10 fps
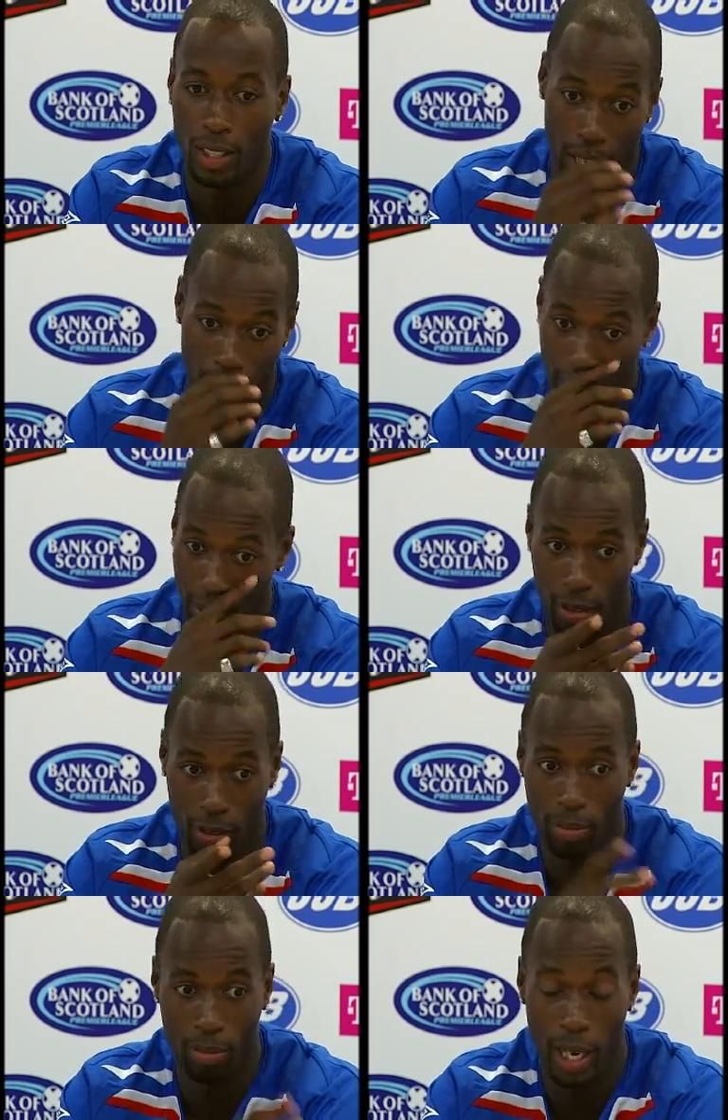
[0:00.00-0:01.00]
Yeah, I mean,
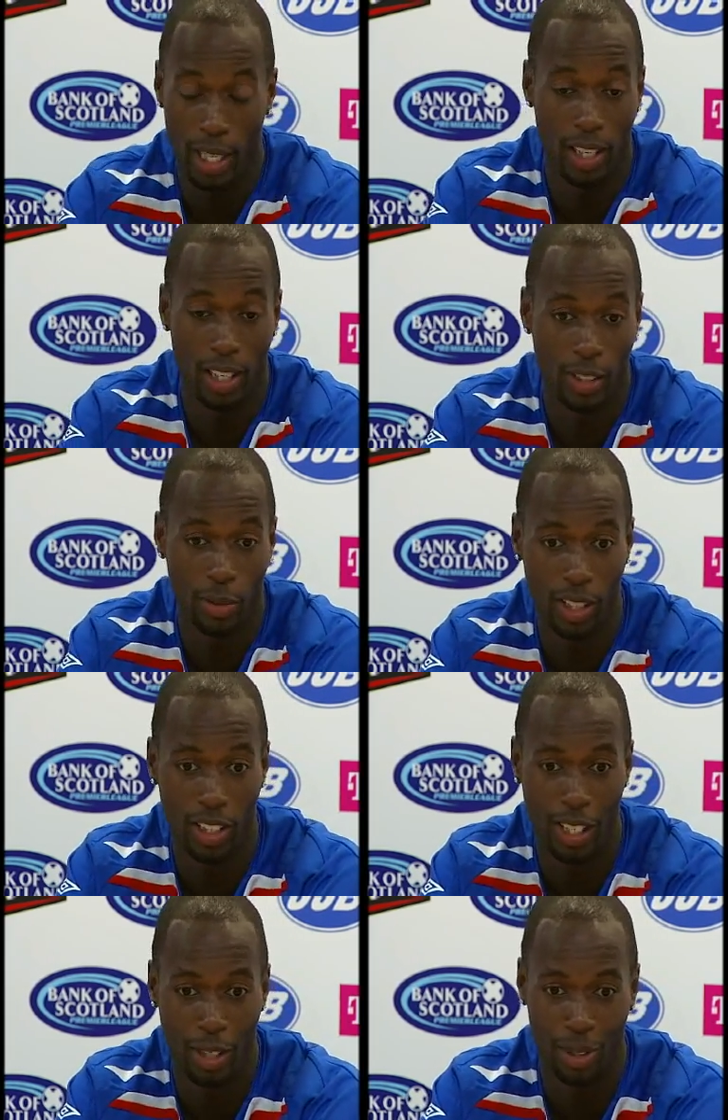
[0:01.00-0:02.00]
the main thing is they want
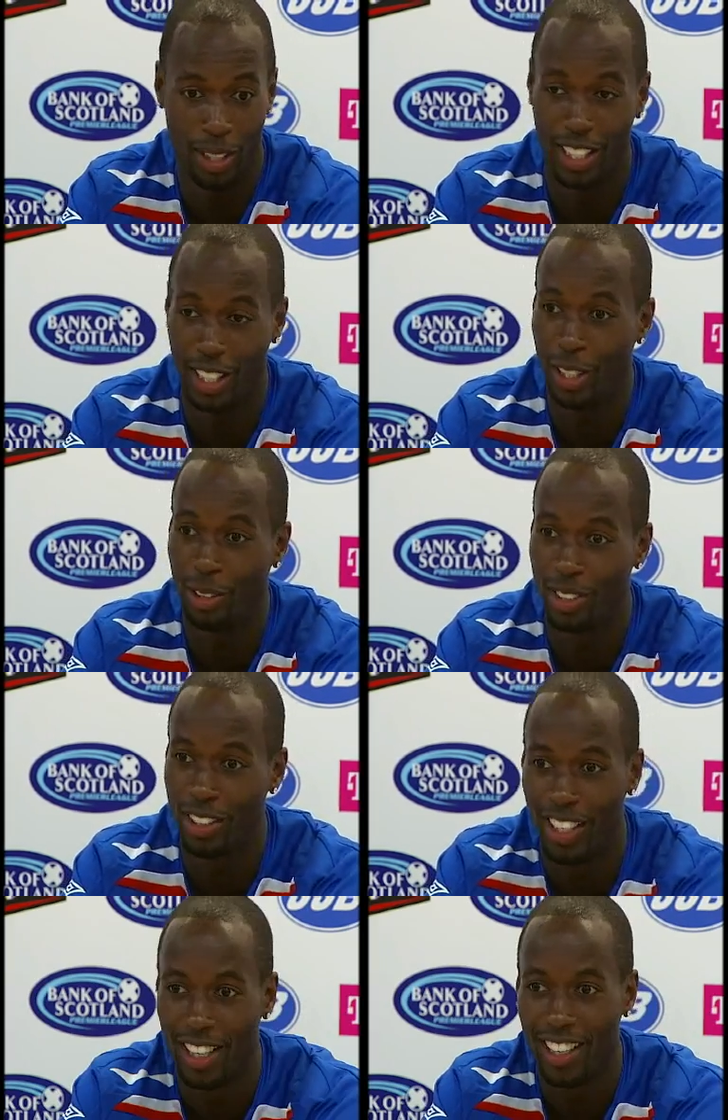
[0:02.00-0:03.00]
to get a coach.
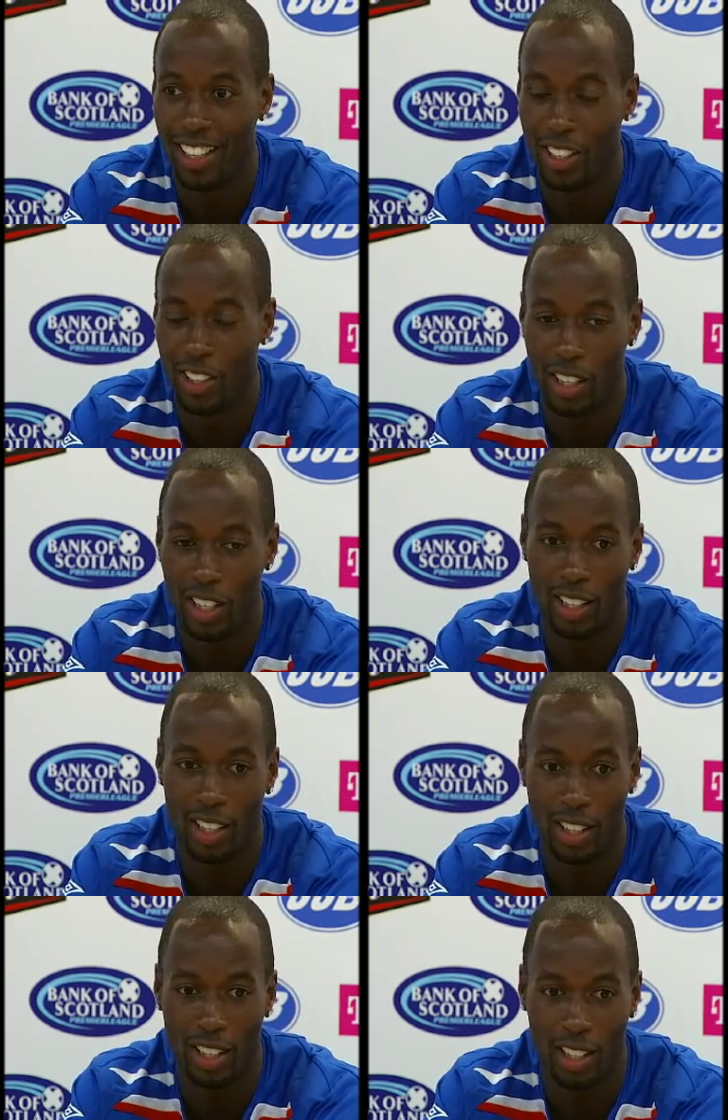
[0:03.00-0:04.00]
You know,
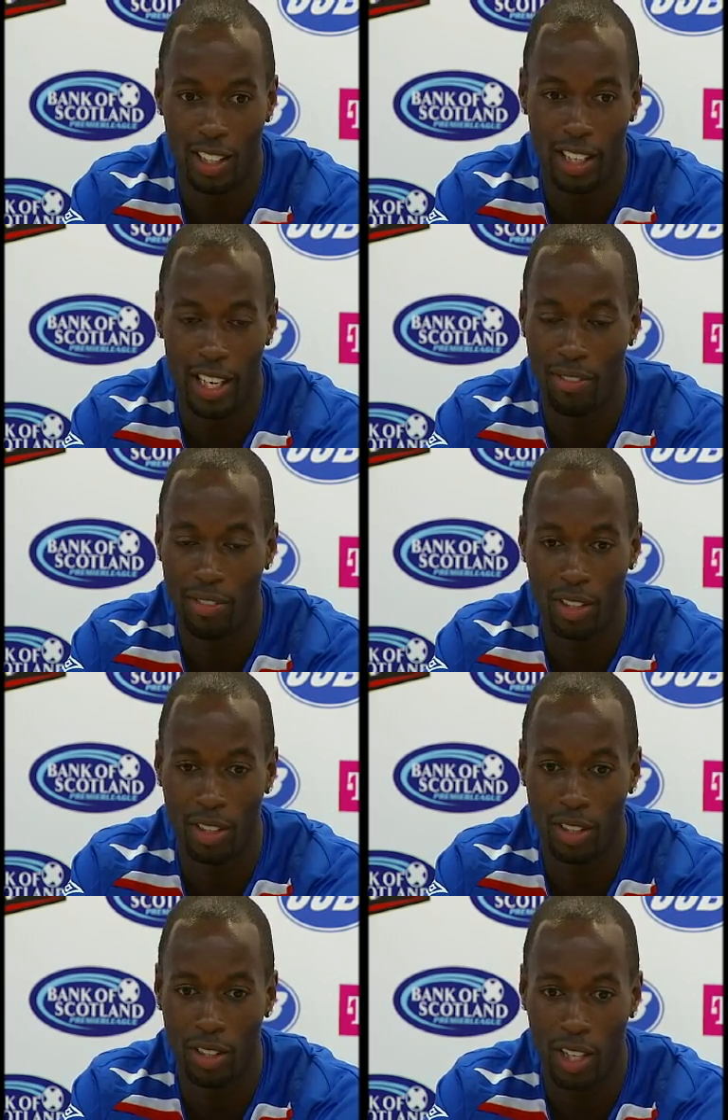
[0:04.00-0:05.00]
they need a gaffer to,
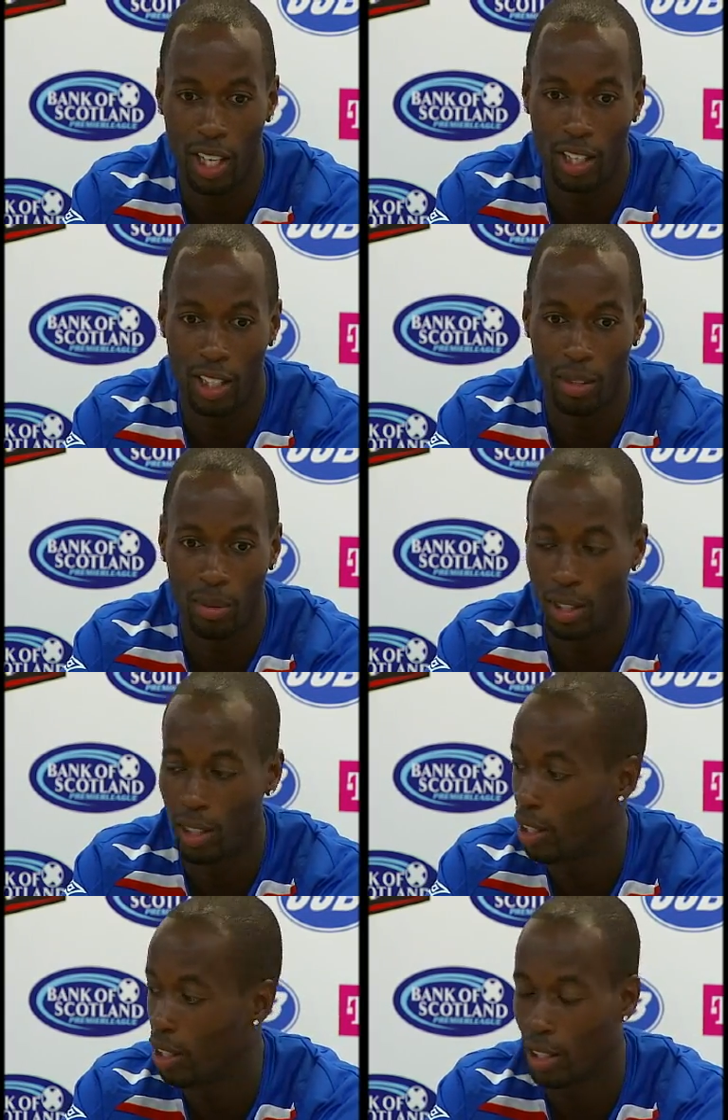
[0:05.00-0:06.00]
you know, kind of lead them,
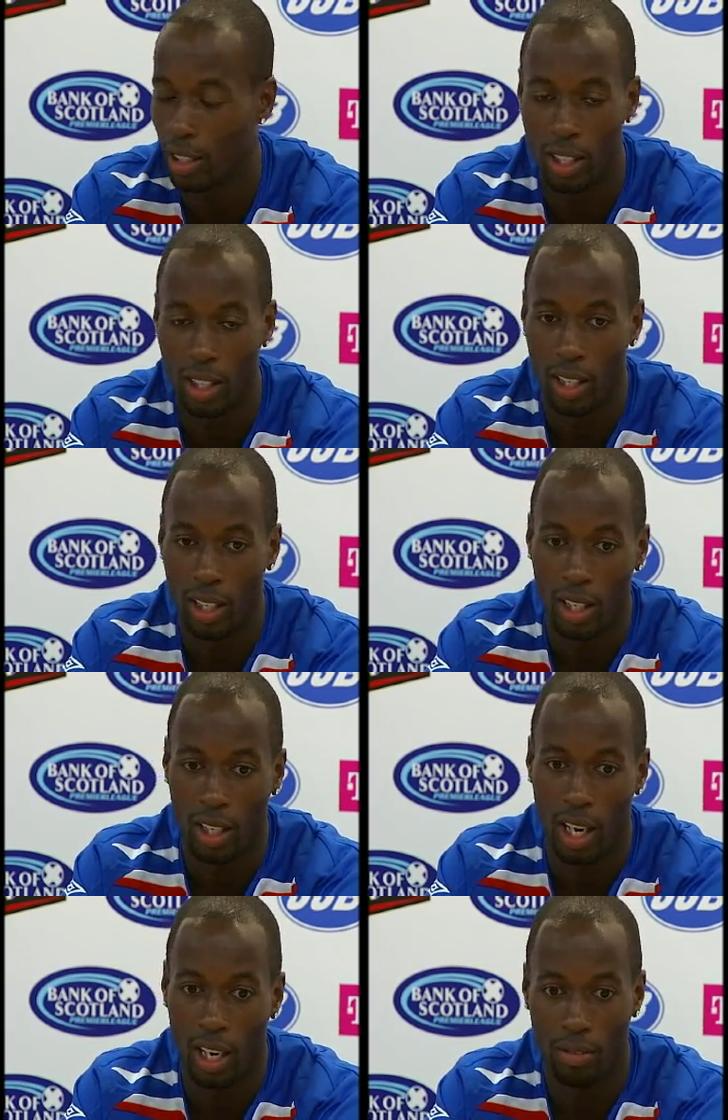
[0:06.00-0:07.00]
and they're
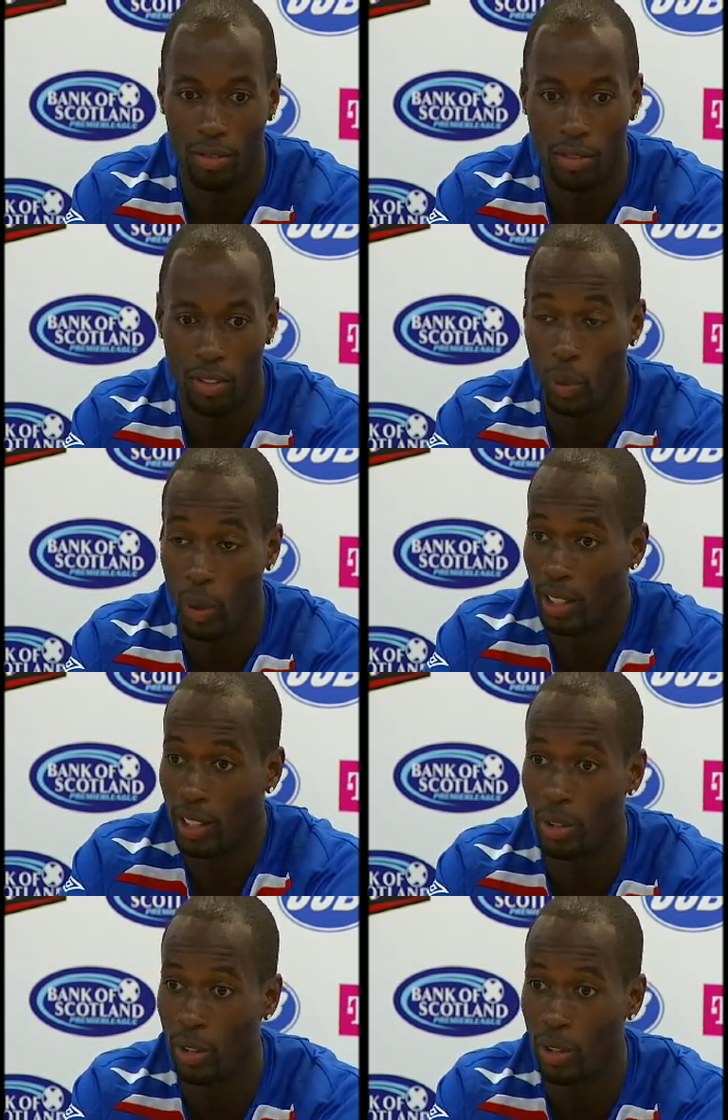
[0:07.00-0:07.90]
kind of, you know, waiting to see